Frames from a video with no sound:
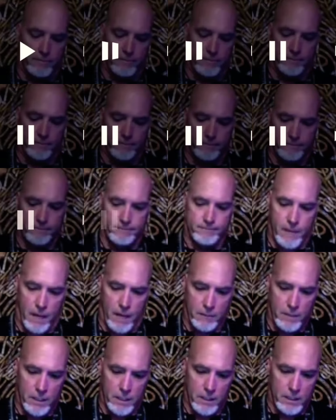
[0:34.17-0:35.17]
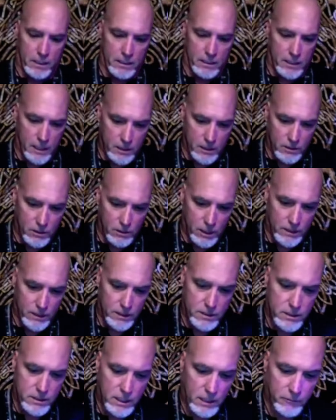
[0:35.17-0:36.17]
I'm going to continue on
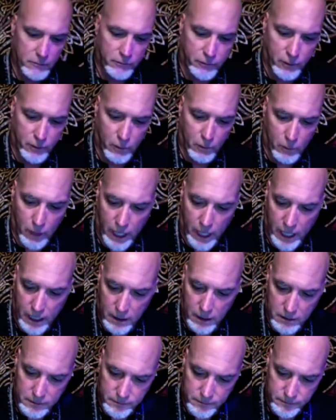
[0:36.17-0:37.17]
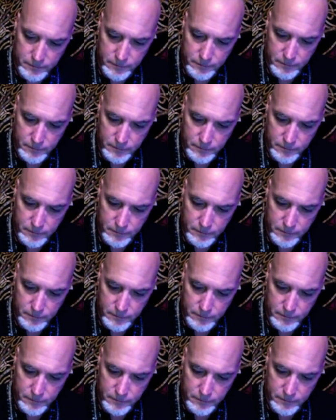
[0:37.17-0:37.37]
this theme for a while